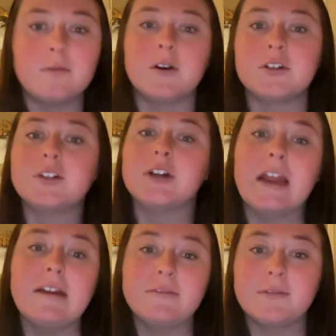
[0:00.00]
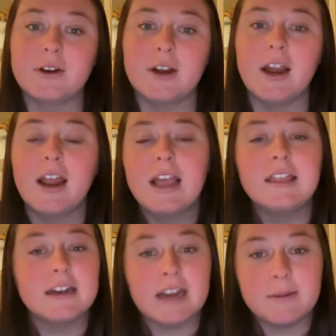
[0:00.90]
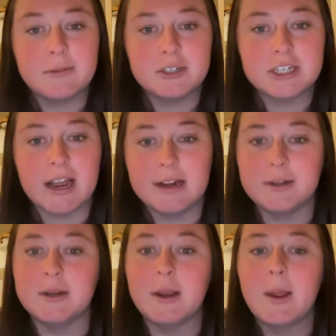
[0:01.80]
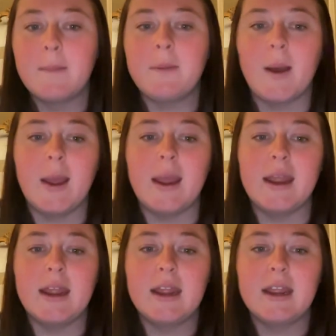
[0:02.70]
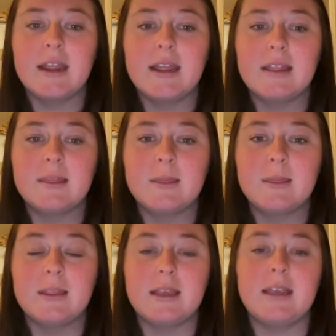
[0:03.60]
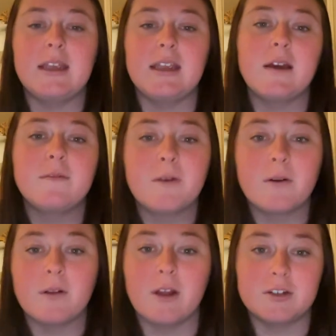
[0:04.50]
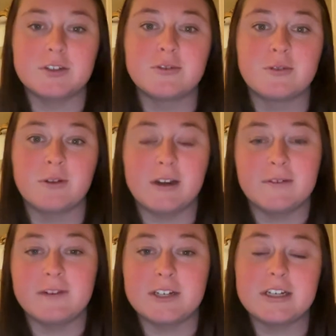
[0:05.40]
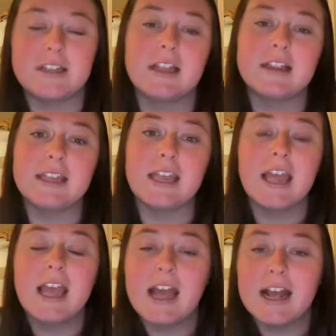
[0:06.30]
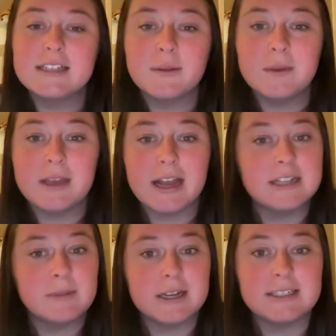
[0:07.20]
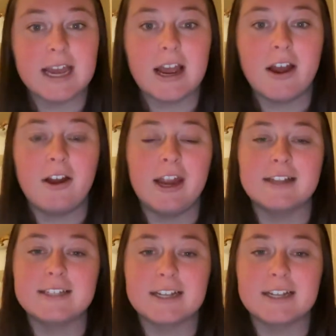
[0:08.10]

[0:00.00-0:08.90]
worked great for the neighbor child, but the phonological intervention that the SLP has picked out and